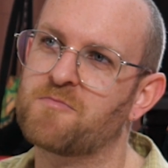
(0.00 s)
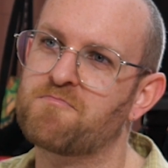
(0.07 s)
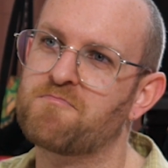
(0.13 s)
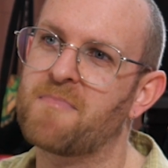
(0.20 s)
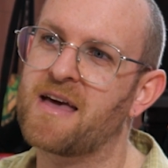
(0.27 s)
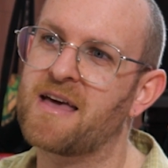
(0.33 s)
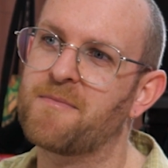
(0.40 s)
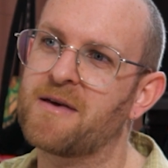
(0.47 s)

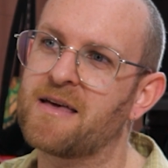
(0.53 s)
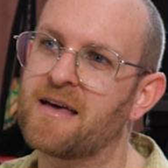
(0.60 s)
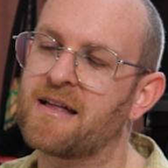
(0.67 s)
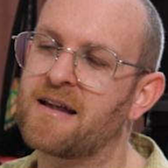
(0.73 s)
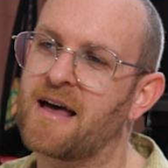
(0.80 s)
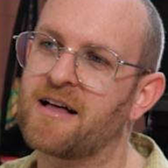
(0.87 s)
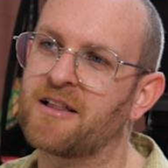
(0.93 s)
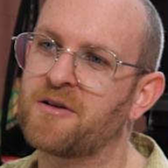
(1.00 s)
maybe
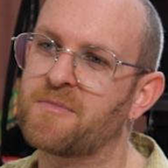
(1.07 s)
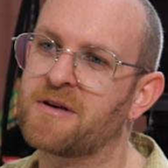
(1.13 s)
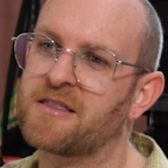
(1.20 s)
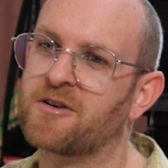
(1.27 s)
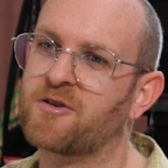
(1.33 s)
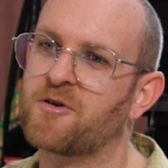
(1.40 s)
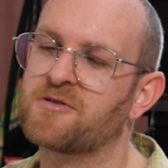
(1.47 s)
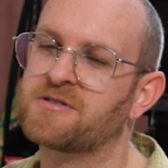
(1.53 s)
an element
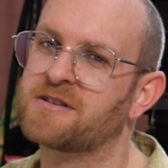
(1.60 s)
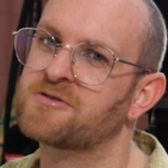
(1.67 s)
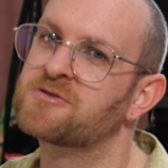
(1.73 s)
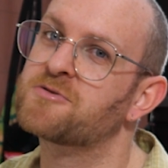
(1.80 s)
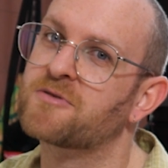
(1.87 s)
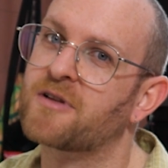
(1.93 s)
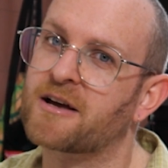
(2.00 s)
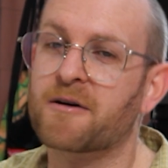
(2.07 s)
that goes
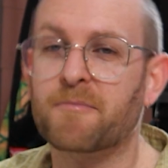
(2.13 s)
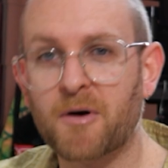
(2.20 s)
into like a